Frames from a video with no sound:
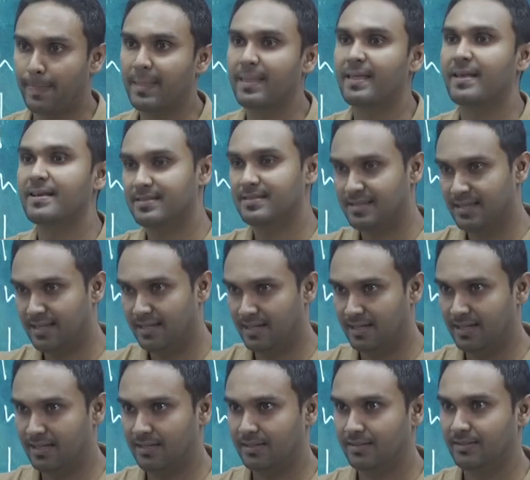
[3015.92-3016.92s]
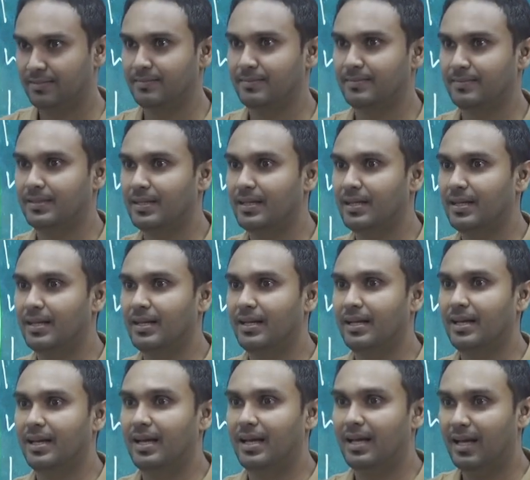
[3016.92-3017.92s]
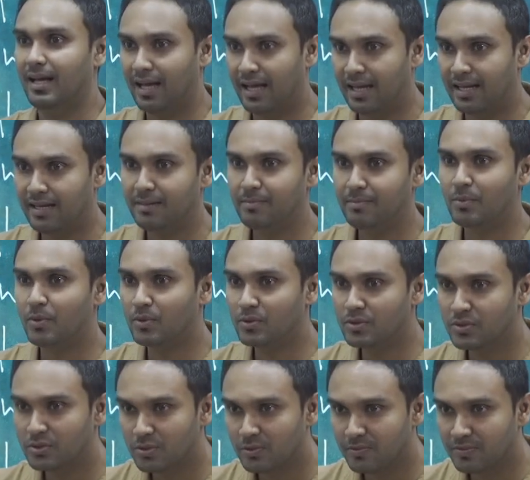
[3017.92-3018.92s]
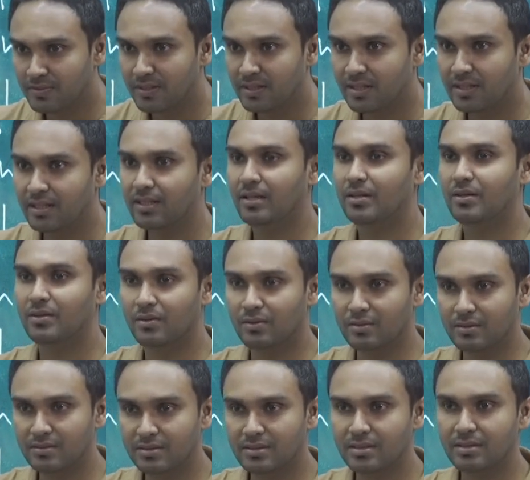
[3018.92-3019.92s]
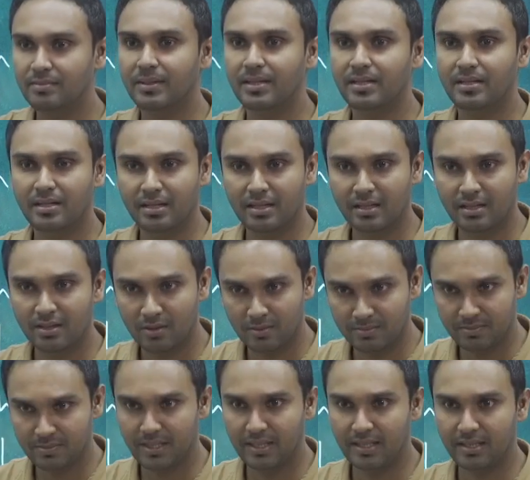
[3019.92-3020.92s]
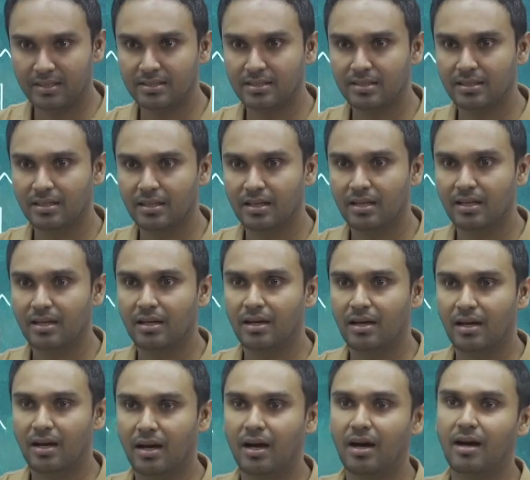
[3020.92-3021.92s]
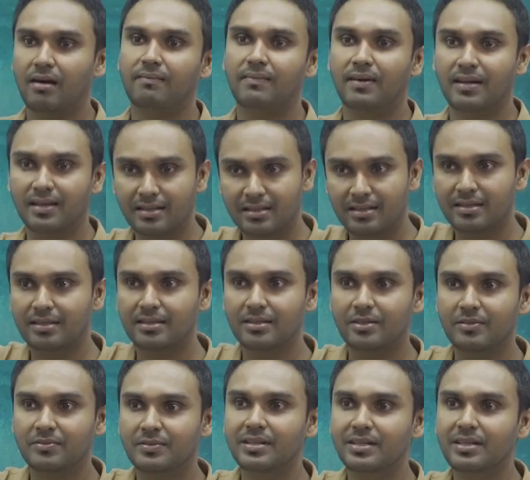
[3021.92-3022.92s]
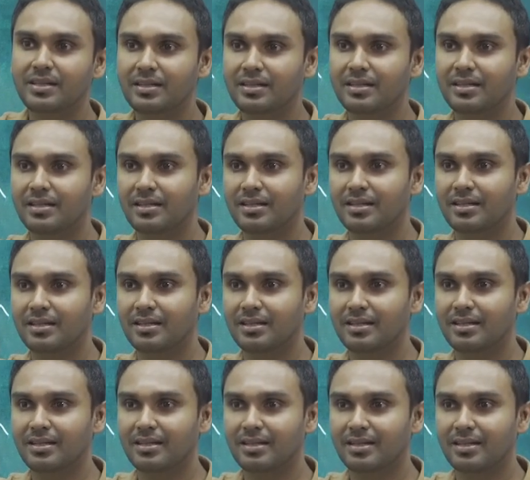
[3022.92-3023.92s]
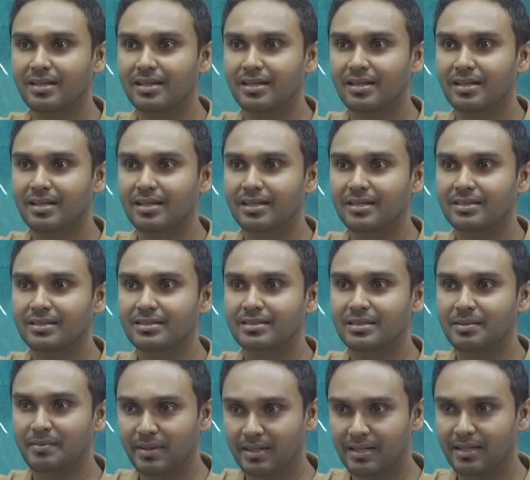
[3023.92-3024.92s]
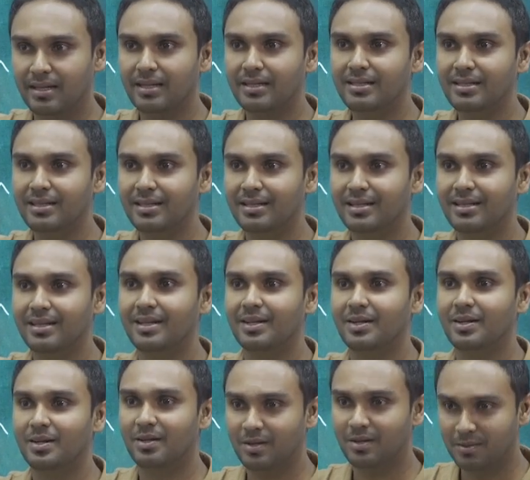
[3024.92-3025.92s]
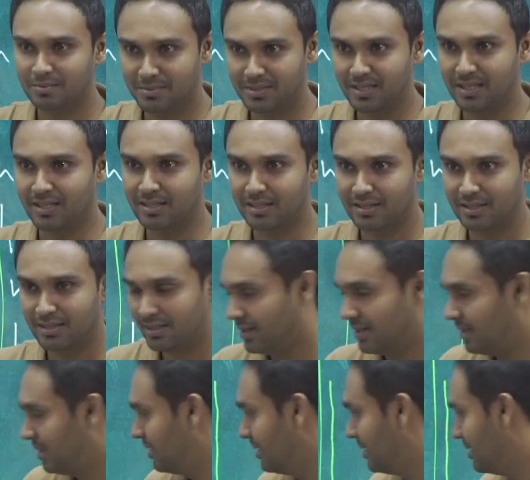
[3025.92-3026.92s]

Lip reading: Cylinder. And most of the non-symmetrical objects are 1/3 of the symmetrical object, right?